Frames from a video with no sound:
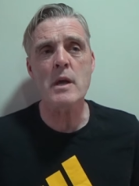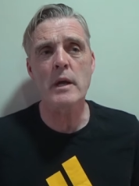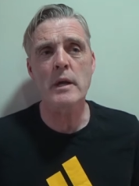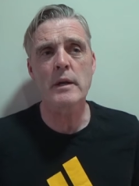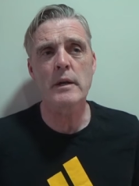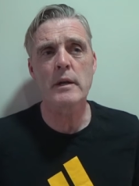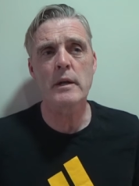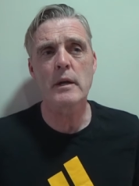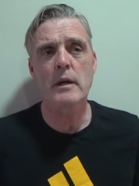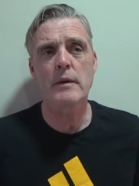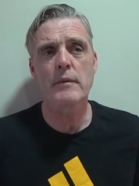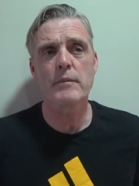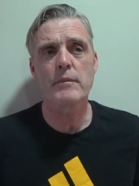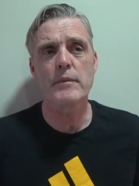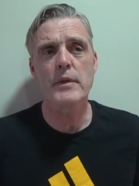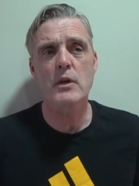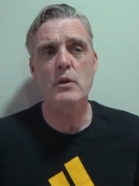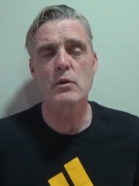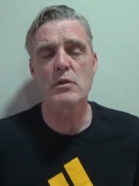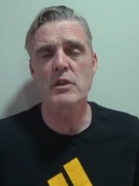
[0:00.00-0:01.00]
and
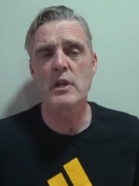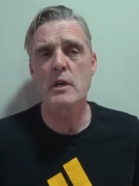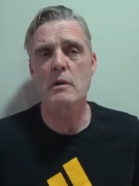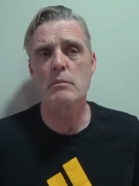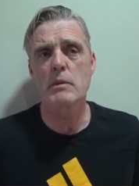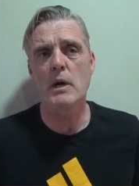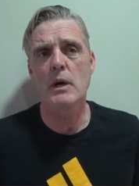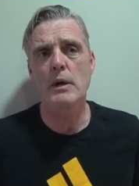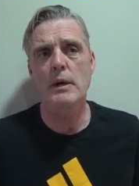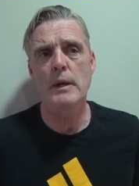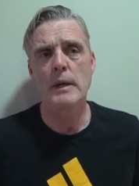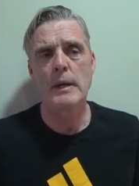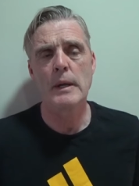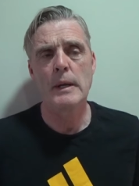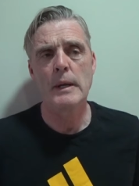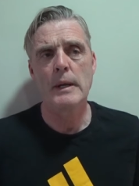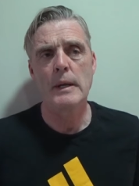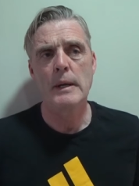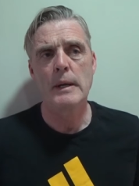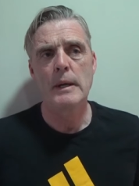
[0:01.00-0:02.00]
um, the good thing about
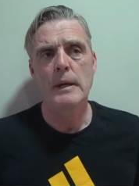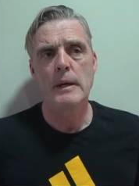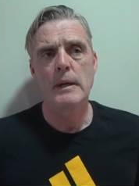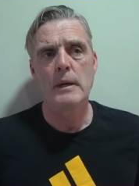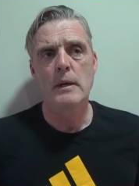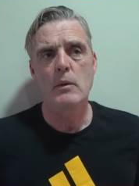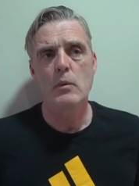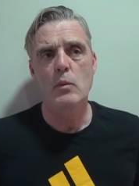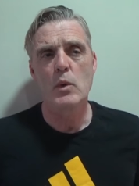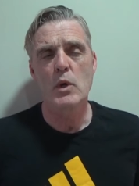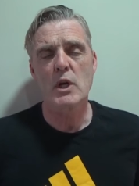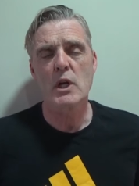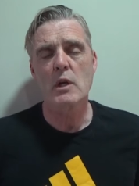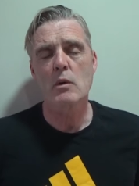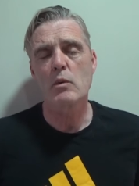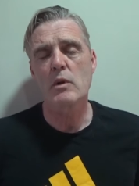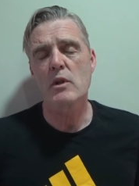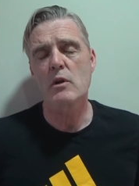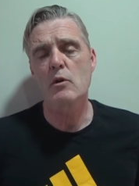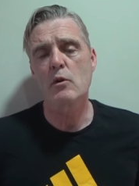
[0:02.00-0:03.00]

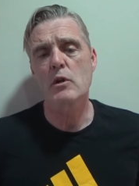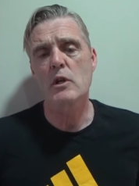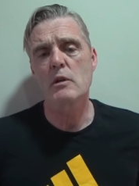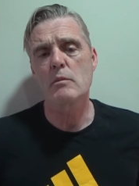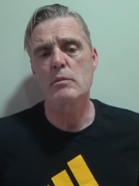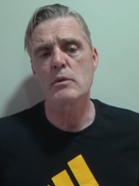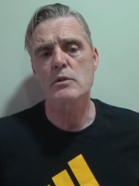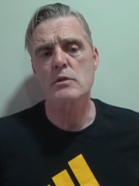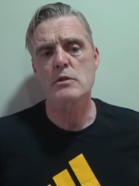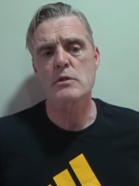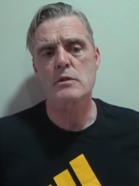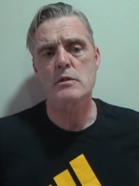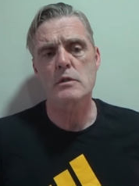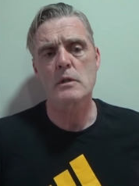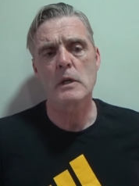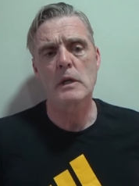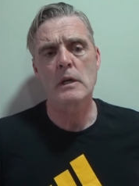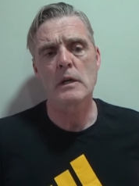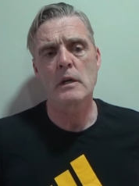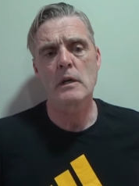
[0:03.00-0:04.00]
working with the goalkeepers
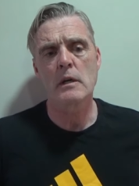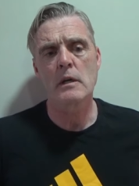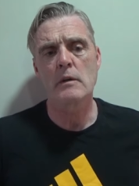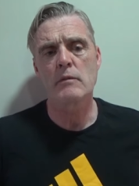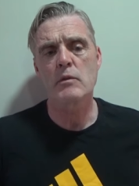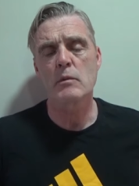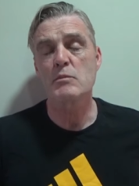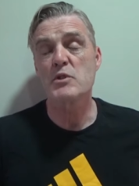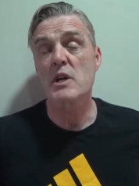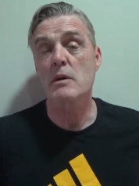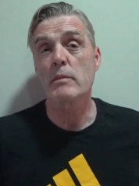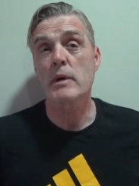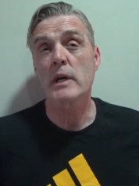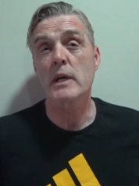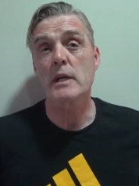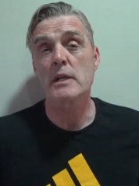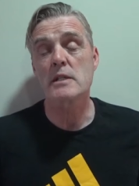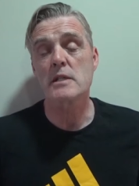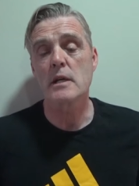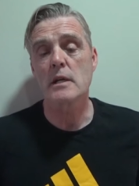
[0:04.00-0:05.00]
uh, from
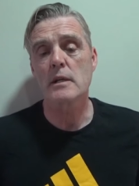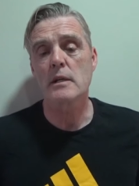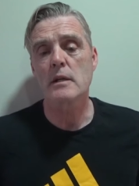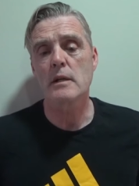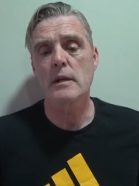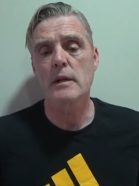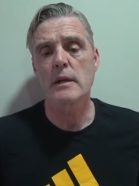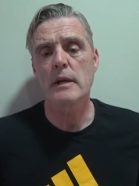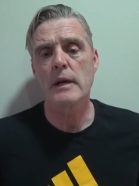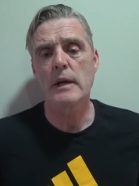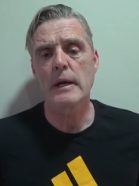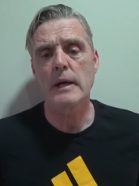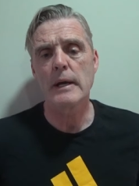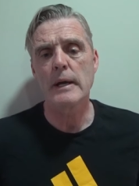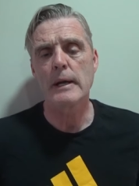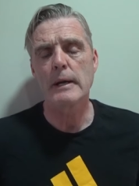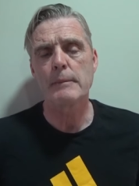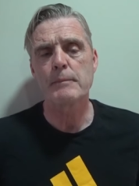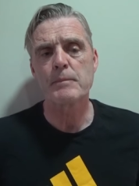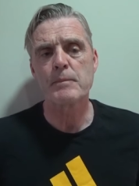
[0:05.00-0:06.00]
Jamaica is that
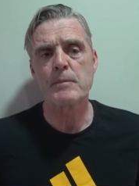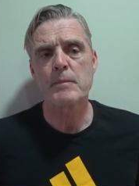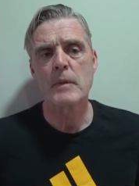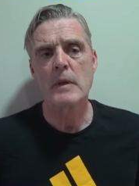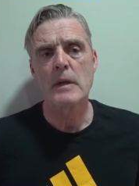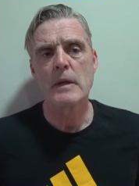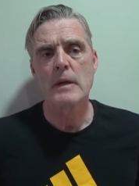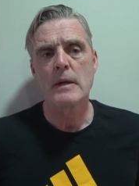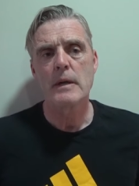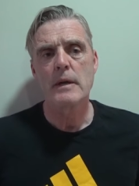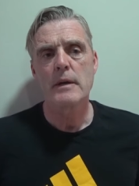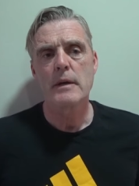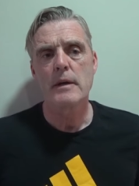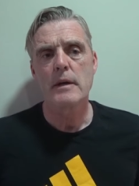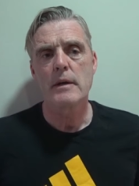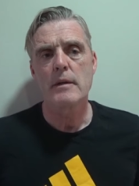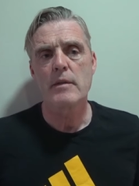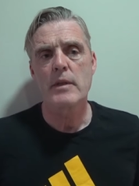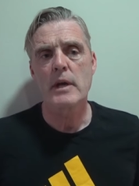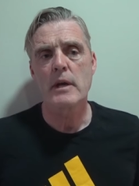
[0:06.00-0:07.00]
um,
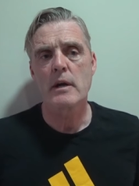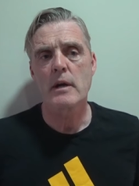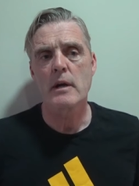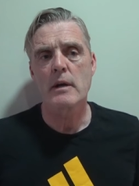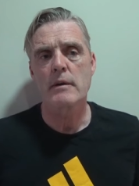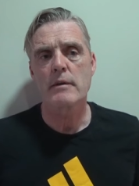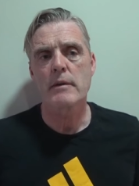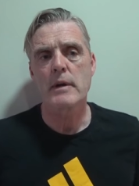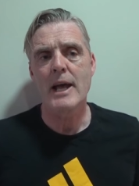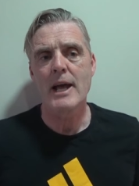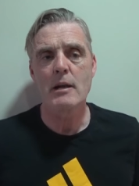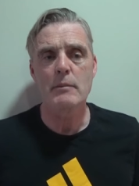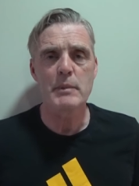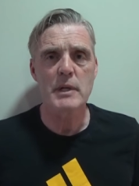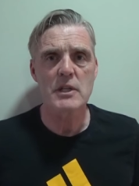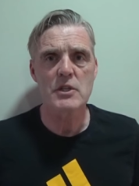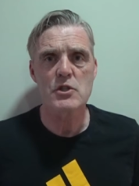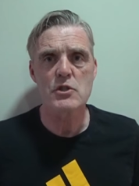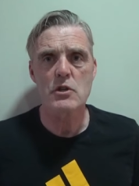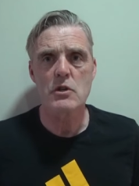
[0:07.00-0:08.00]
they are
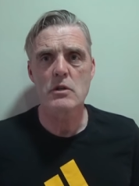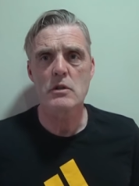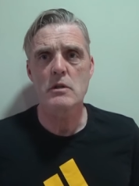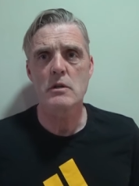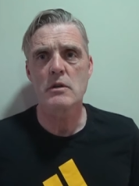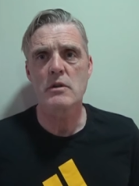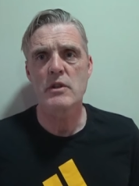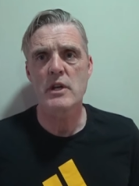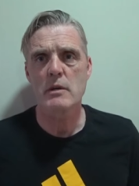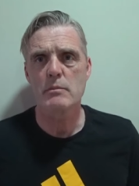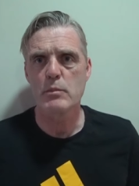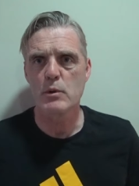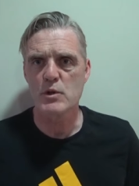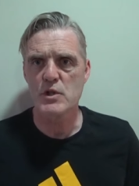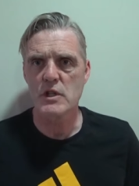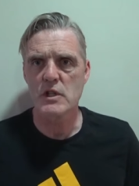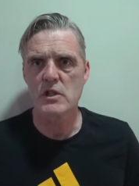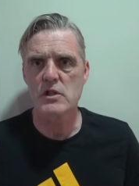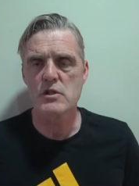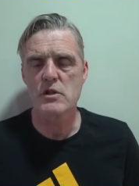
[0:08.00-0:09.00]
helping each other, they are
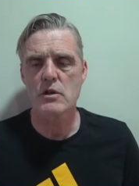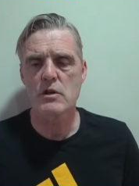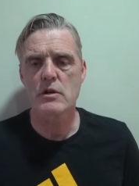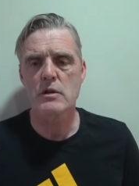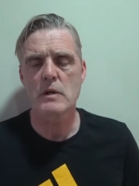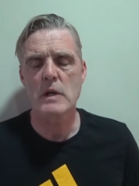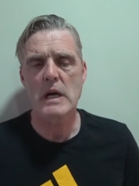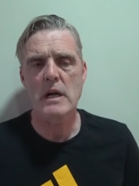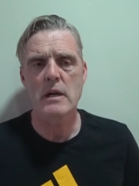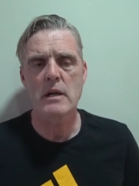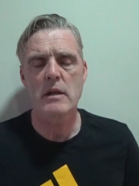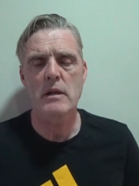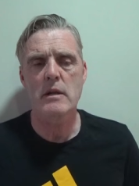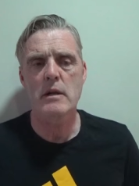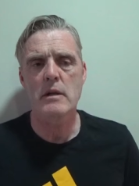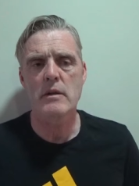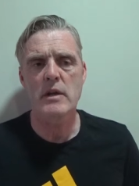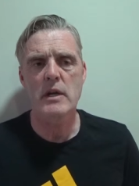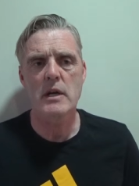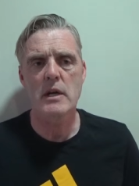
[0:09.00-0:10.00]
pushing each other,
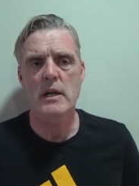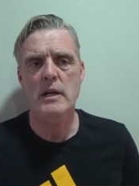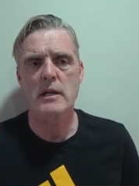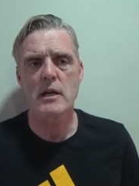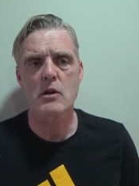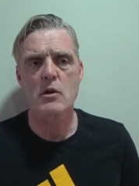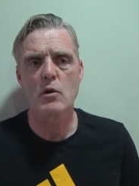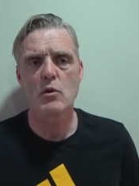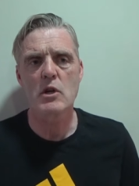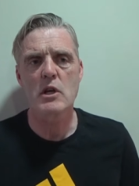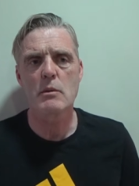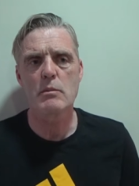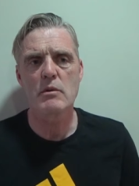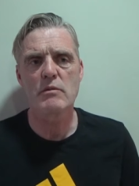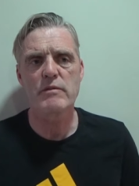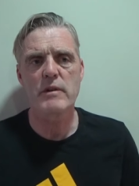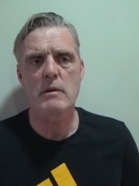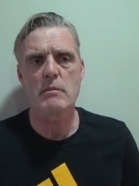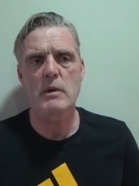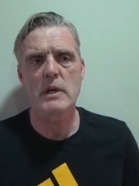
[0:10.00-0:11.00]
and they are like a goalkeeper
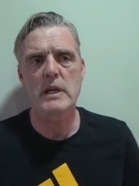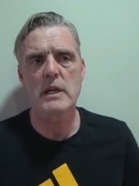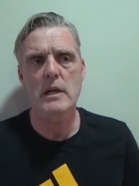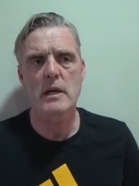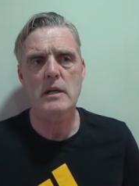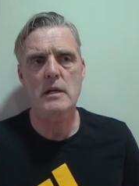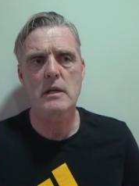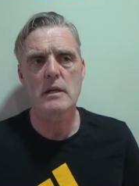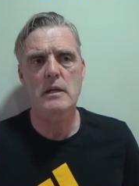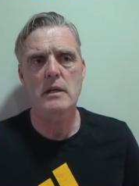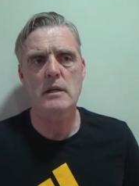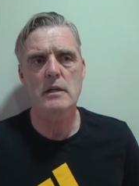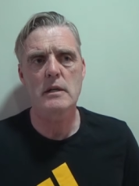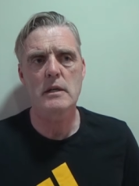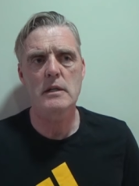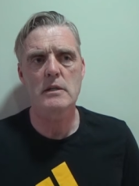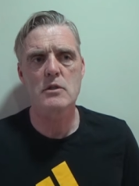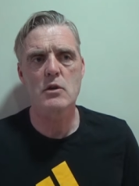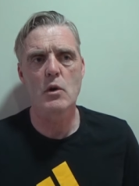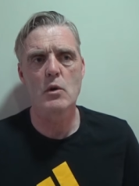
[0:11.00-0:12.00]
family. And uh,
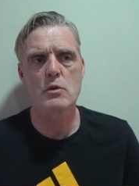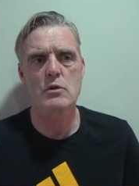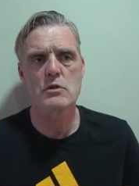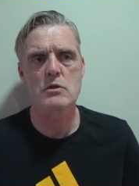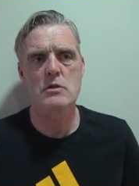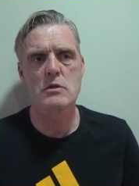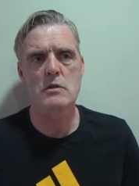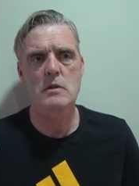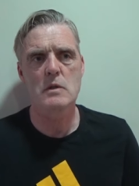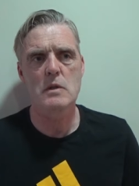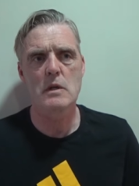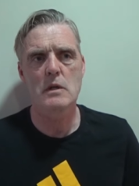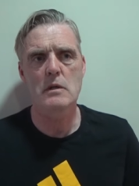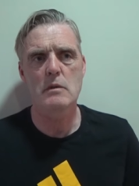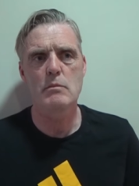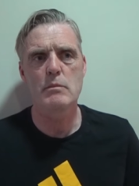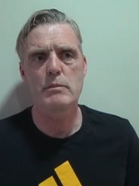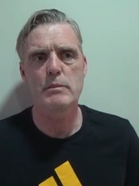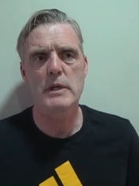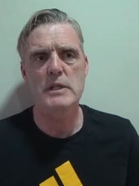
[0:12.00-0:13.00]
it goes
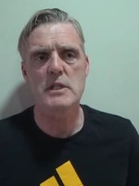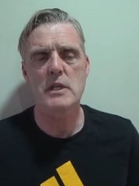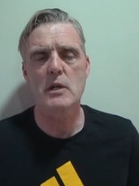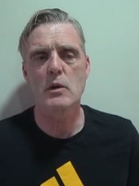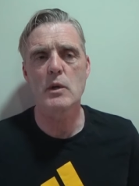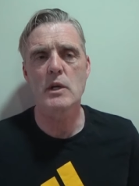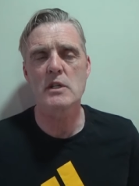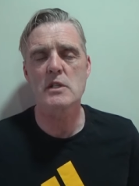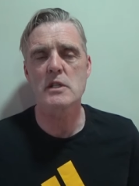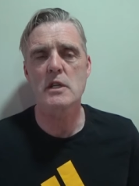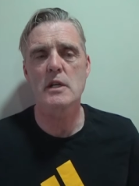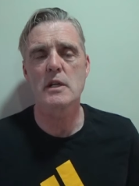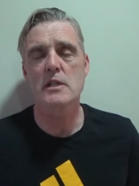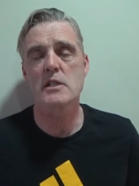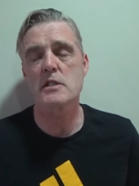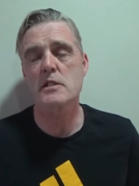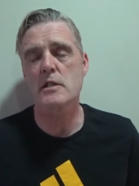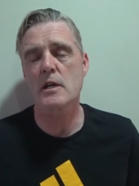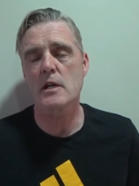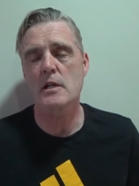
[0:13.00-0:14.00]
basically you can say
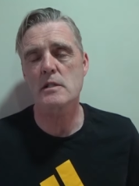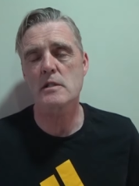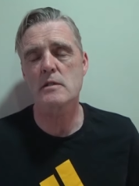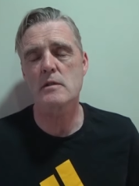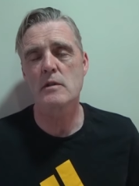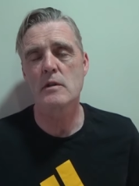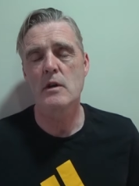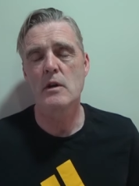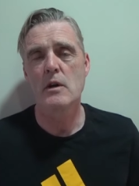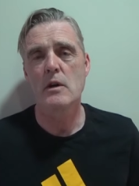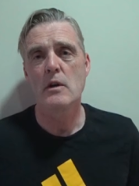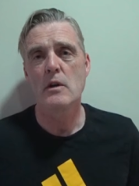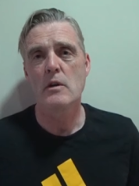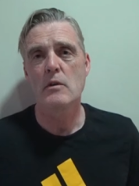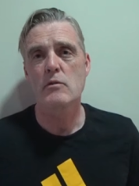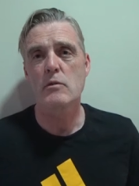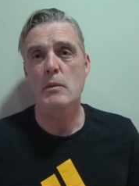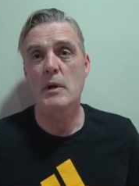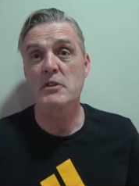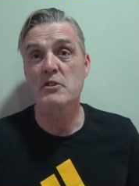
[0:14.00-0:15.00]
it starts
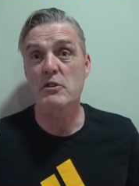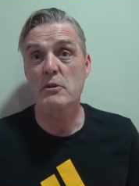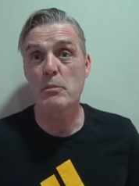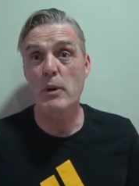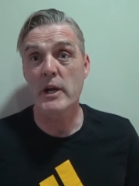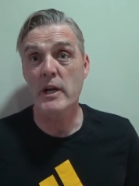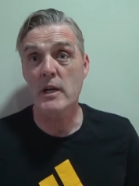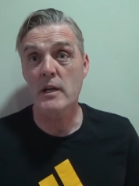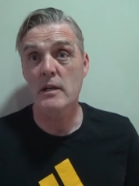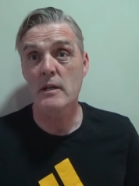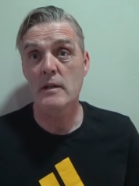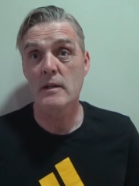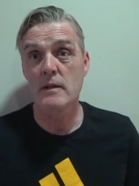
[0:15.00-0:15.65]
from Andrew Blake